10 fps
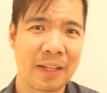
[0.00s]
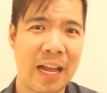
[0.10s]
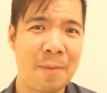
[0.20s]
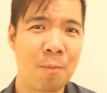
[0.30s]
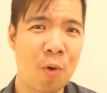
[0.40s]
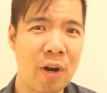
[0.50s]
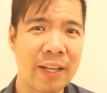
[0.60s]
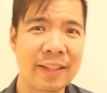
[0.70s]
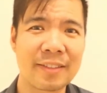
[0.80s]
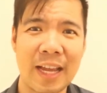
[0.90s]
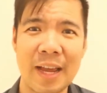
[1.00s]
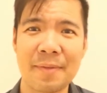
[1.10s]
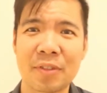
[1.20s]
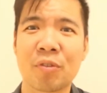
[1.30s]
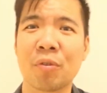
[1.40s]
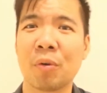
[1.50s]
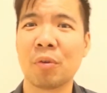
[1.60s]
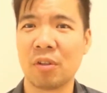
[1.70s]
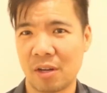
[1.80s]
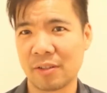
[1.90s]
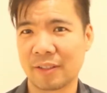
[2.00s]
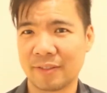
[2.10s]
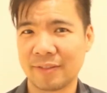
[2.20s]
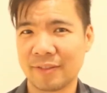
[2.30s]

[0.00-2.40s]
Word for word: and market times grow longer.